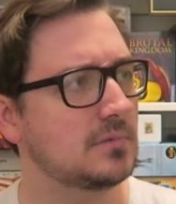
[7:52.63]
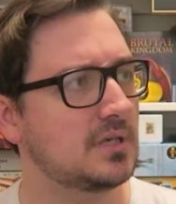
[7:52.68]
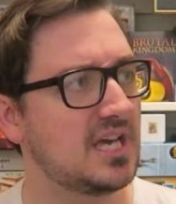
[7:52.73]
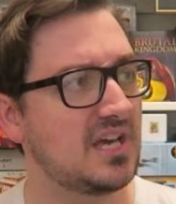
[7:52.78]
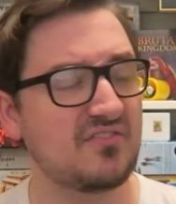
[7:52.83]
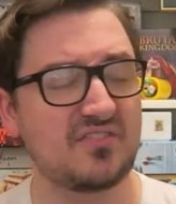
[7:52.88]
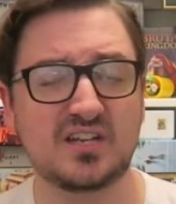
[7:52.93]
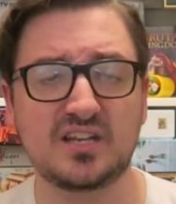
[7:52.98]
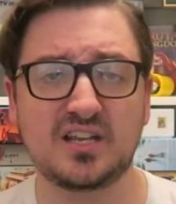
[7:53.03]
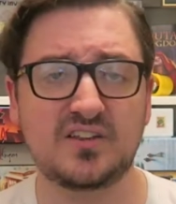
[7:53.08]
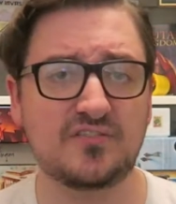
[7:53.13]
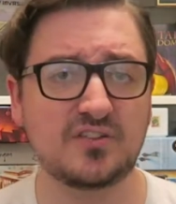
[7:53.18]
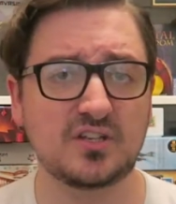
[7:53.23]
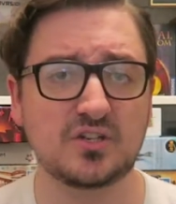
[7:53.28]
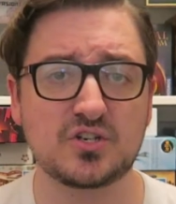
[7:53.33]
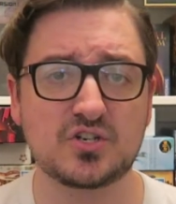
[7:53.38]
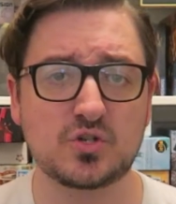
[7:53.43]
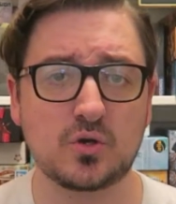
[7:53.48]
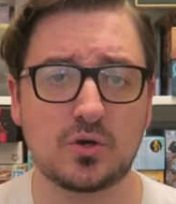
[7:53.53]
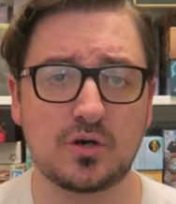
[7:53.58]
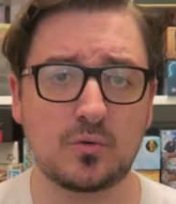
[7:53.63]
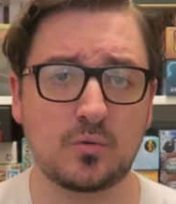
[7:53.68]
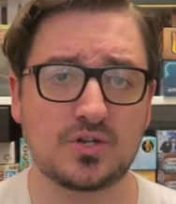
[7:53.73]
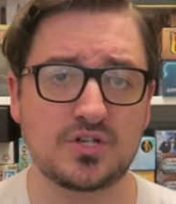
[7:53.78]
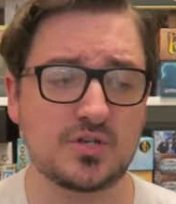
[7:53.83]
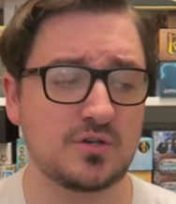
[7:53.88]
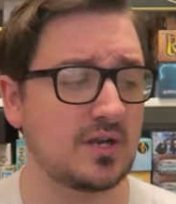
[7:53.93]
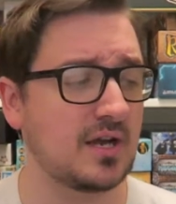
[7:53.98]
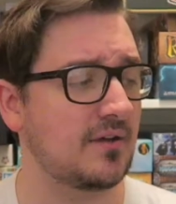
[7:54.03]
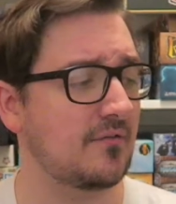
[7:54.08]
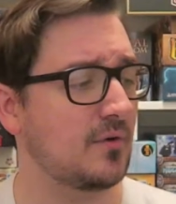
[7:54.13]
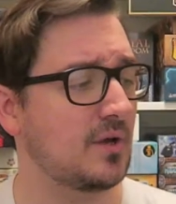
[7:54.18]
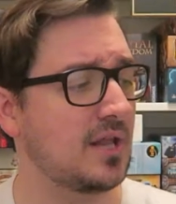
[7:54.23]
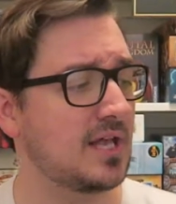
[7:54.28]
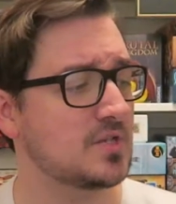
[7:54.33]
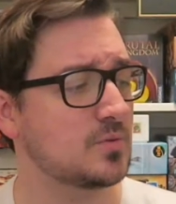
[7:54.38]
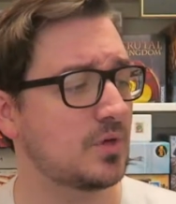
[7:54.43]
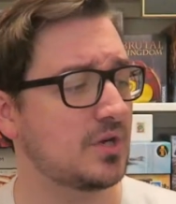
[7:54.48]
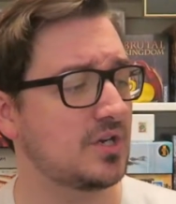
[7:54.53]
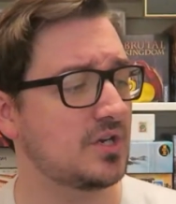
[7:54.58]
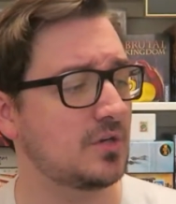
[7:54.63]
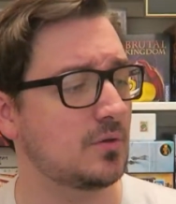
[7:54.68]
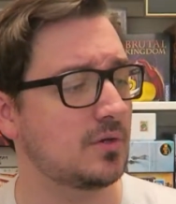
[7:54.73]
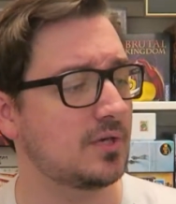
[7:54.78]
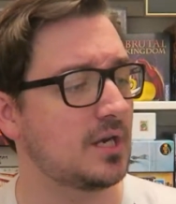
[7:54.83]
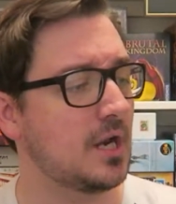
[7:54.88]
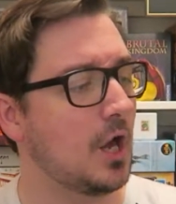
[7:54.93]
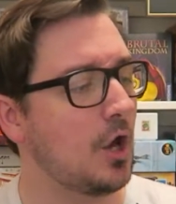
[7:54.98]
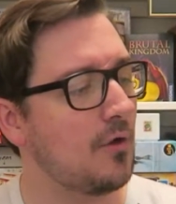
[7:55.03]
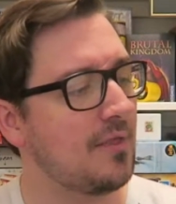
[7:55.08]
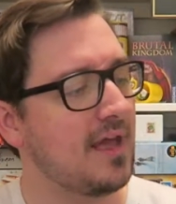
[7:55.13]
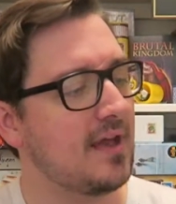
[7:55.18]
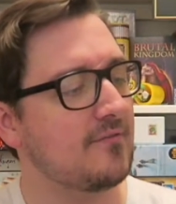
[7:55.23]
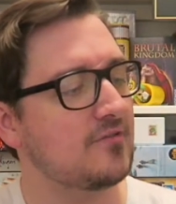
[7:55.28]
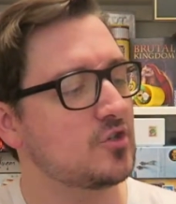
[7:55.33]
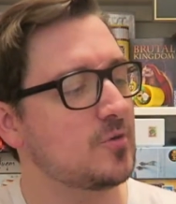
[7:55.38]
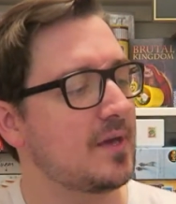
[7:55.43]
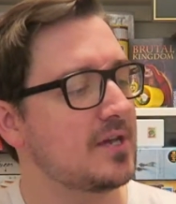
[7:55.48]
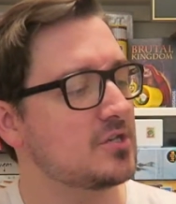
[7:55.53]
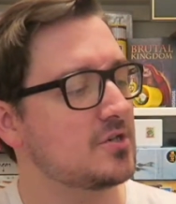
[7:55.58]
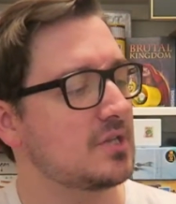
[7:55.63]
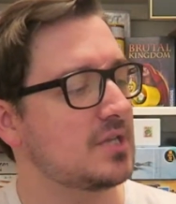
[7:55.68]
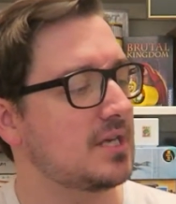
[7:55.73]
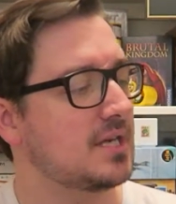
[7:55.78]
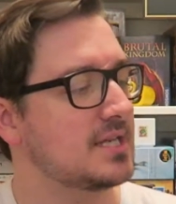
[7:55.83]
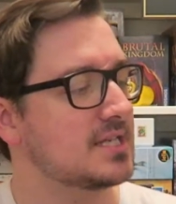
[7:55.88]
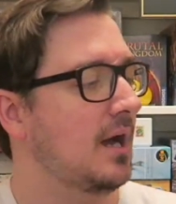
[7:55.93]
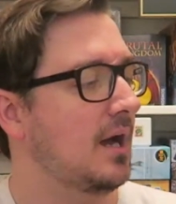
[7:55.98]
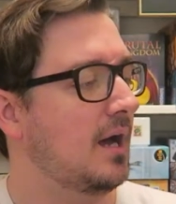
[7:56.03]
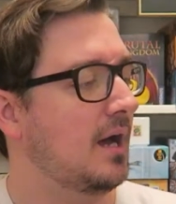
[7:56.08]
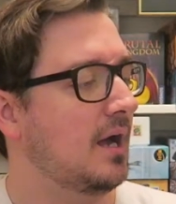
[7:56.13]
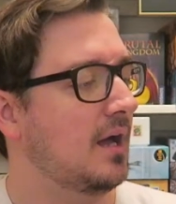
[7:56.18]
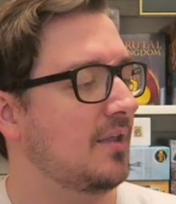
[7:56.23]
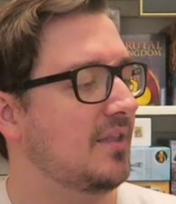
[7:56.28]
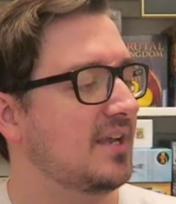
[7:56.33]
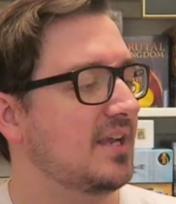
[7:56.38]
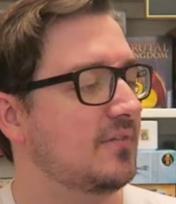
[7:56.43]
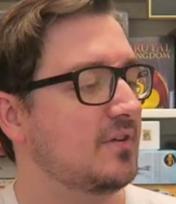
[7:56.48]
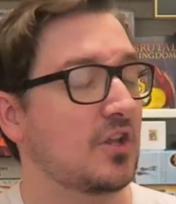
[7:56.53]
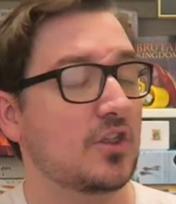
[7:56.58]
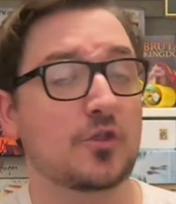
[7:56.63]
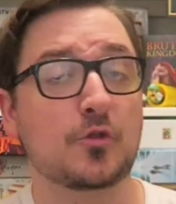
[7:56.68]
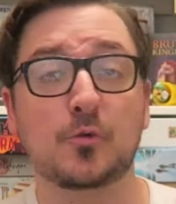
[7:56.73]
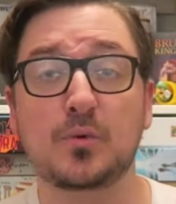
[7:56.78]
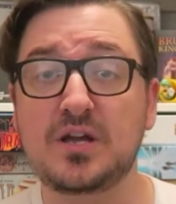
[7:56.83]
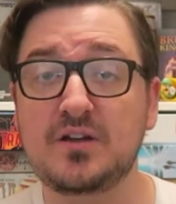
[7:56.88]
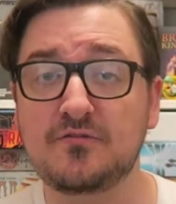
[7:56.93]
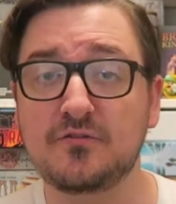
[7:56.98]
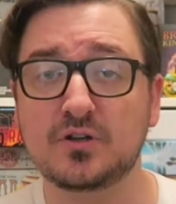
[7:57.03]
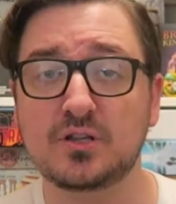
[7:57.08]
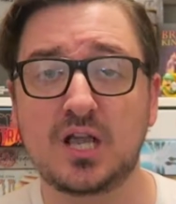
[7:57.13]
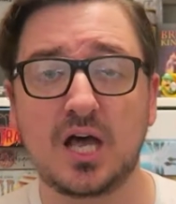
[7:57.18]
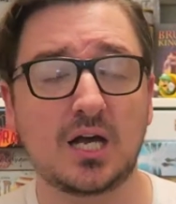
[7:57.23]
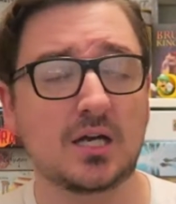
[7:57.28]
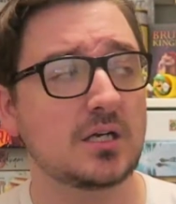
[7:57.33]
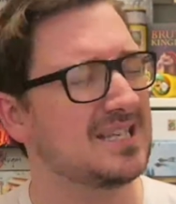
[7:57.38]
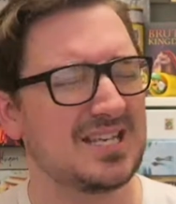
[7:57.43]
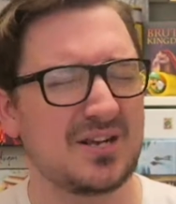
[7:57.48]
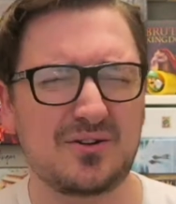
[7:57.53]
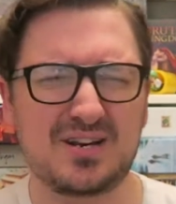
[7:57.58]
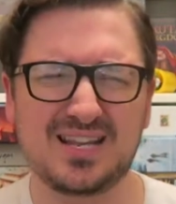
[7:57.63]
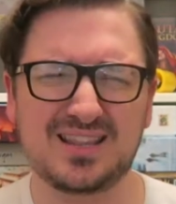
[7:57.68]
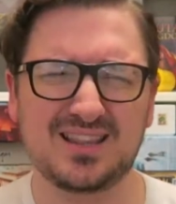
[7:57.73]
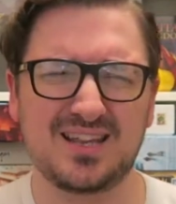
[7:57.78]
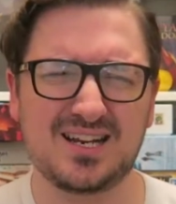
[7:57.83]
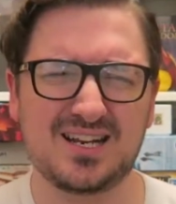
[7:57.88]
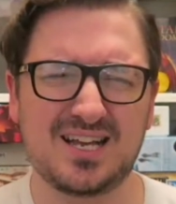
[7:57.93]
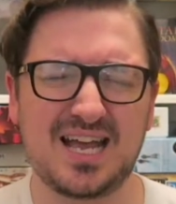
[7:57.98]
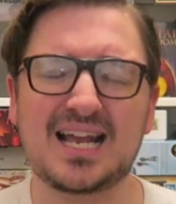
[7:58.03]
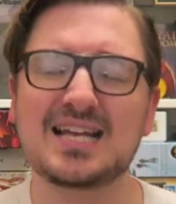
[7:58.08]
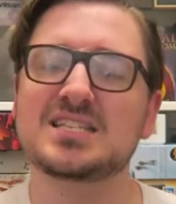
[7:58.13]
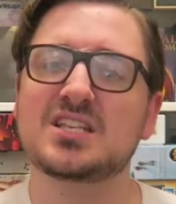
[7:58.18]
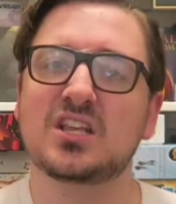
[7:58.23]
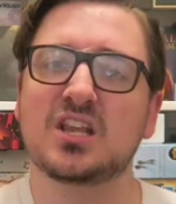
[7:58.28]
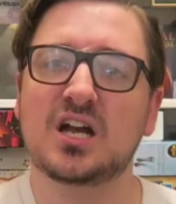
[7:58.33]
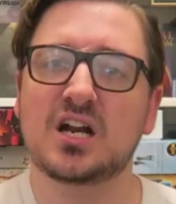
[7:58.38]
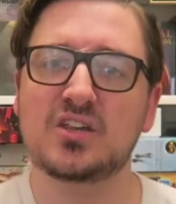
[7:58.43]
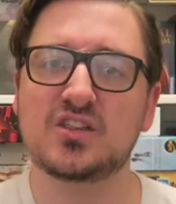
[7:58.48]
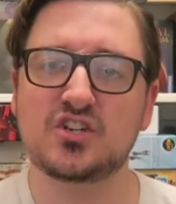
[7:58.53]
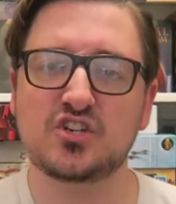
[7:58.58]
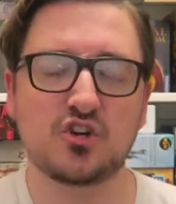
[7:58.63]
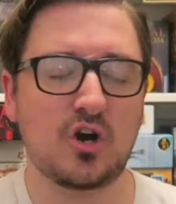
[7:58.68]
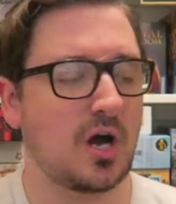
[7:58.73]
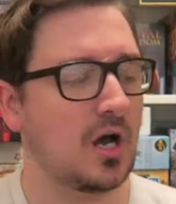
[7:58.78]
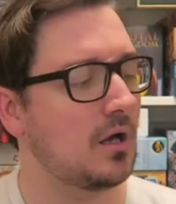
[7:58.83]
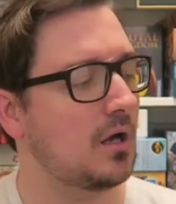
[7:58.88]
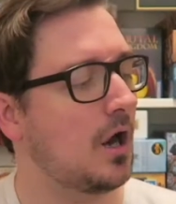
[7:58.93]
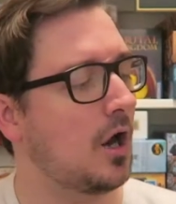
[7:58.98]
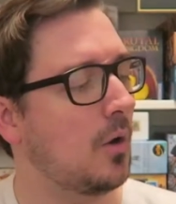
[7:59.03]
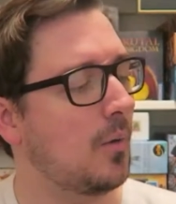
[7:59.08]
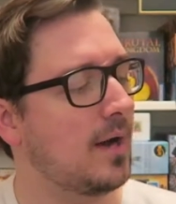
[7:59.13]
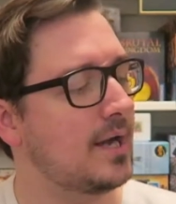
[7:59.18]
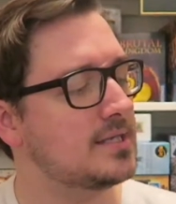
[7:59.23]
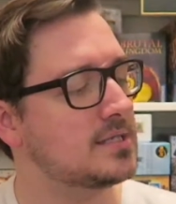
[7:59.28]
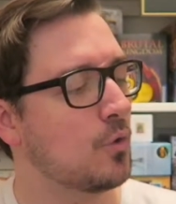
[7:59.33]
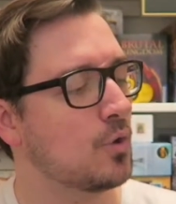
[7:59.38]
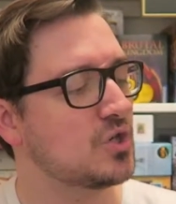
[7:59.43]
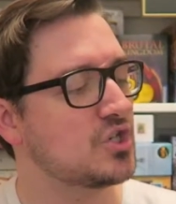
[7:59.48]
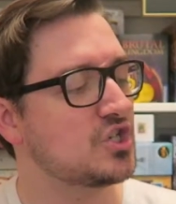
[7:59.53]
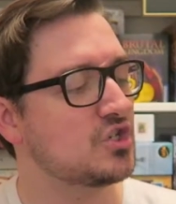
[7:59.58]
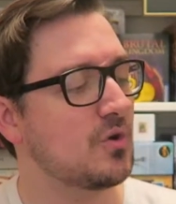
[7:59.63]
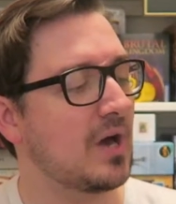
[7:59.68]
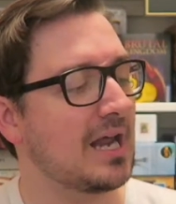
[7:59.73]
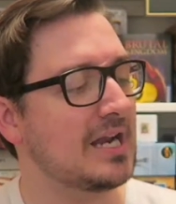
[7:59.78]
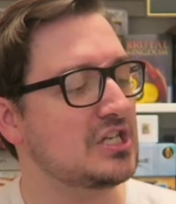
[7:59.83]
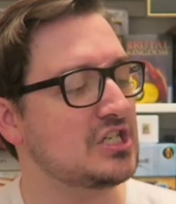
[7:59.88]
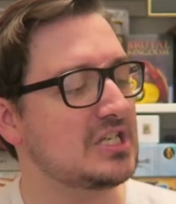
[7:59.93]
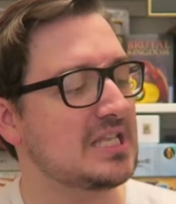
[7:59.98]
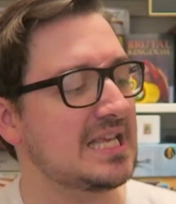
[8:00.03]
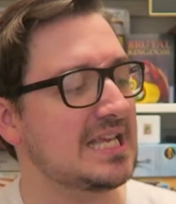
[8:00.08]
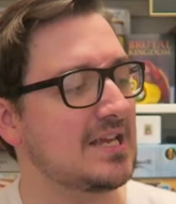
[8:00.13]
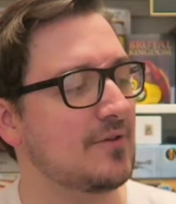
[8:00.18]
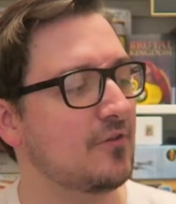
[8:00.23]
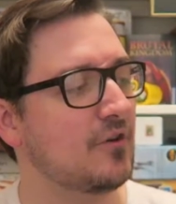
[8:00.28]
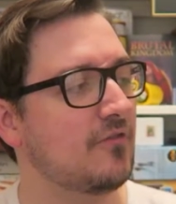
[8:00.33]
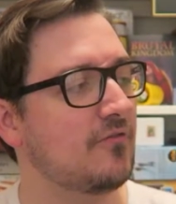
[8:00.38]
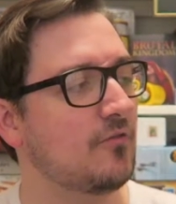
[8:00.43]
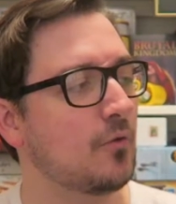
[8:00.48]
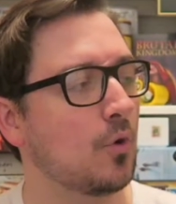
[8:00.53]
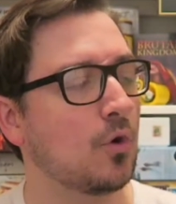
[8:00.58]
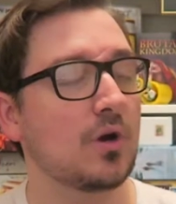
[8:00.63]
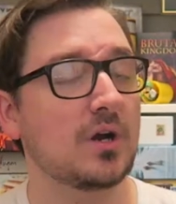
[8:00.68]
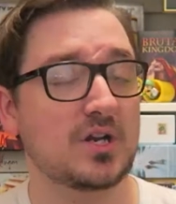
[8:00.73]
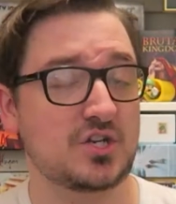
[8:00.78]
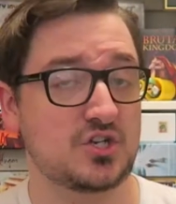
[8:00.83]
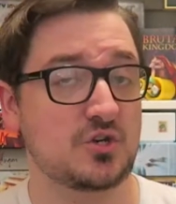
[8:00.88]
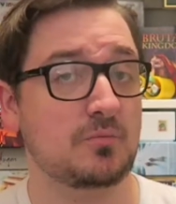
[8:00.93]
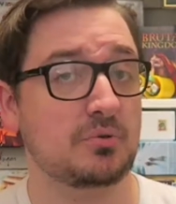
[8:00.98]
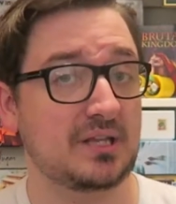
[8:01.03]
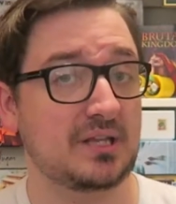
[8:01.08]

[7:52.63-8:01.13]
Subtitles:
If a little shorter once you realize what you're doing. Oh, they have some extra things. They give it a 3 for luck. Is there any luck? I guess the luck of the draw, always. For strategy, they give it a 4 because you're